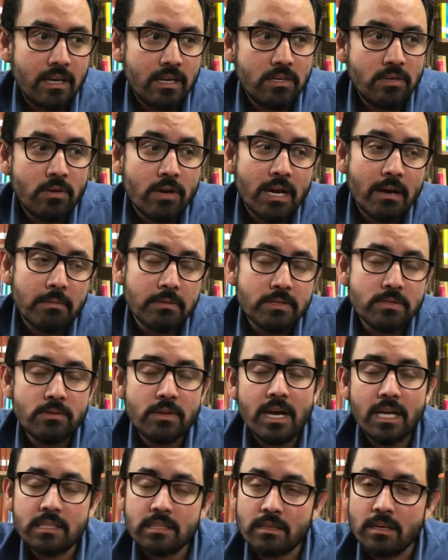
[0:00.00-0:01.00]
you have to
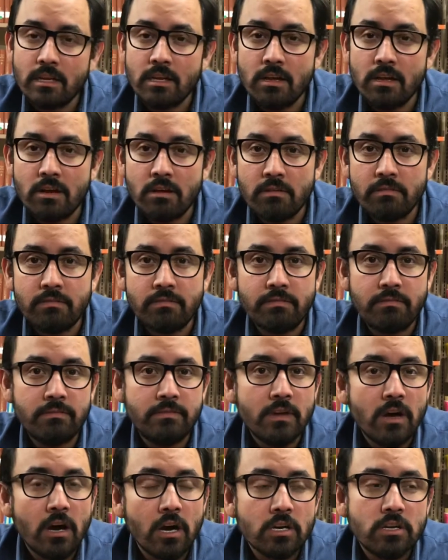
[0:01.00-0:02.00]
gather a lot of
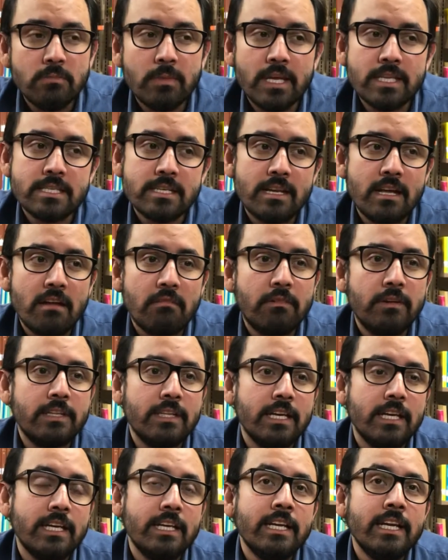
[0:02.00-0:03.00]
documents and
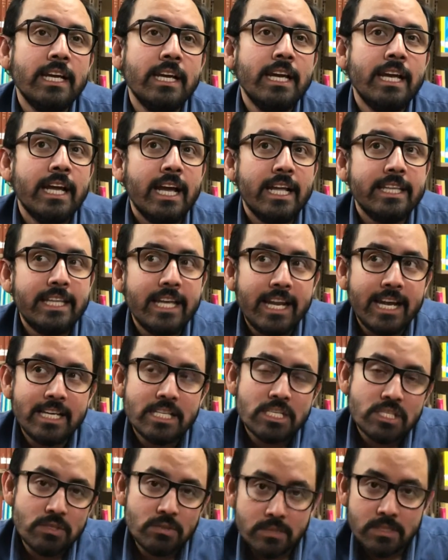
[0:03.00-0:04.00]
everything. And then I
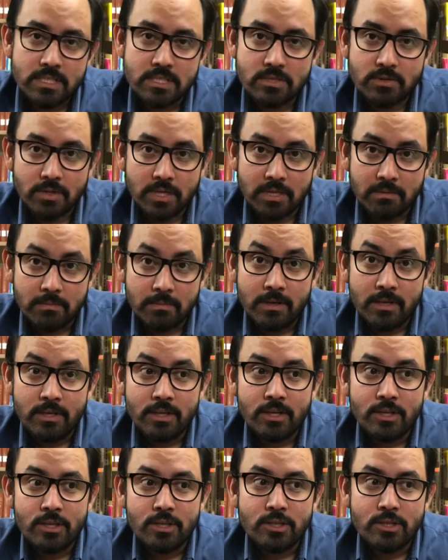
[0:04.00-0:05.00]
took the trip
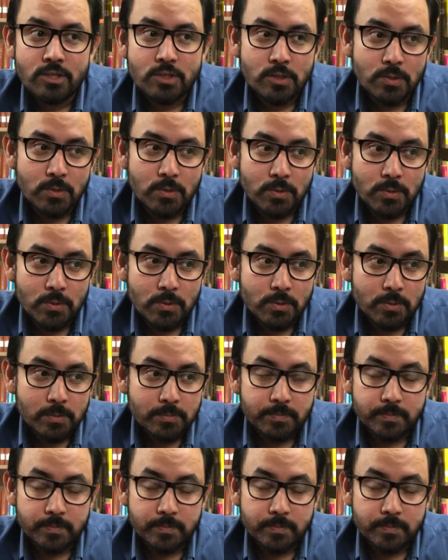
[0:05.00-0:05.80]
to